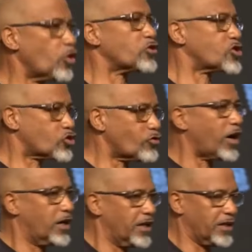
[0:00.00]
you're
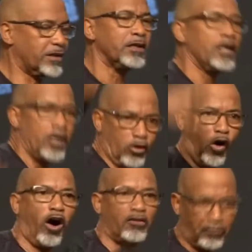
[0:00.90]
struggling,
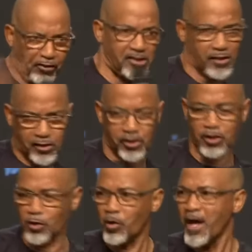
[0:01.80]
God visits
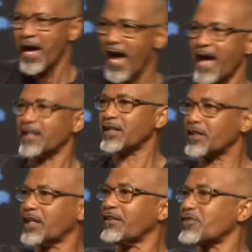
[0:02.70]
you
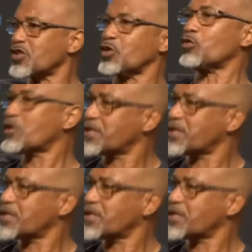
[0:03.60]
and gives you